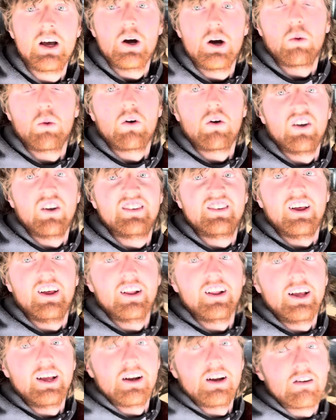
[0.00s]
We're
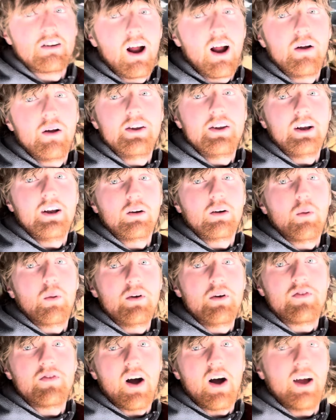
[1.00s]
resilient around here. We'll
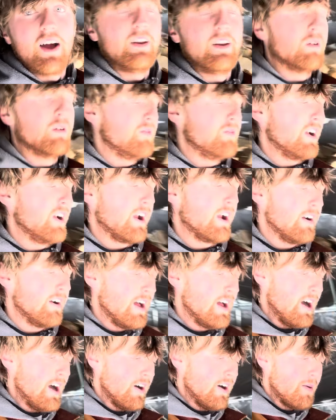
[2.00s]
be fine. We'll figure it
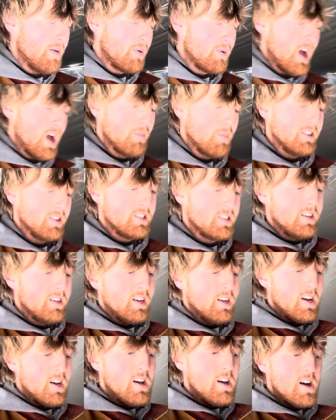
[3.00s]
out. I promise.
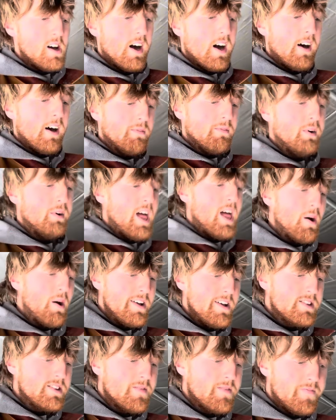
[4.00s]
But anyways,